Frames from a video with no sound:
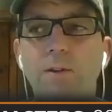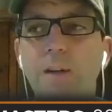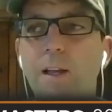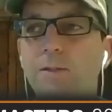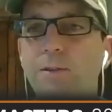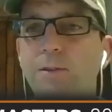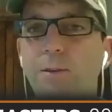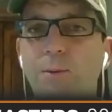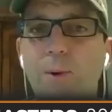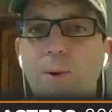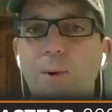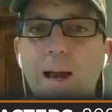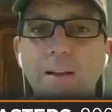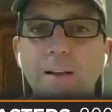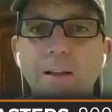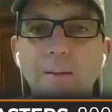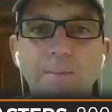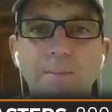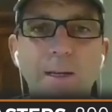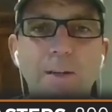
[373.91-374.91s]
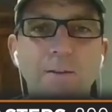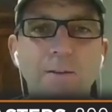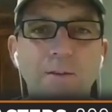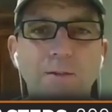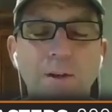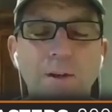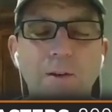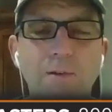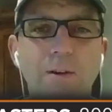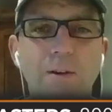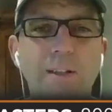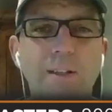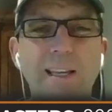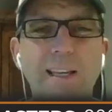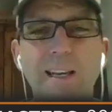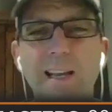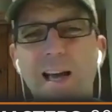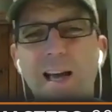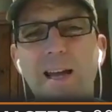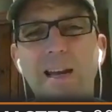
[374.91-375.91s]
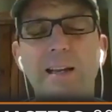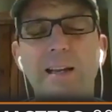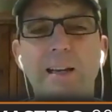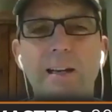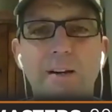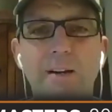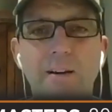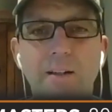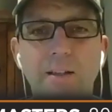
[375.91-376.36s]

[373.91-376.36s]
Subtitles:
That's the right of the business owner. Get out of here.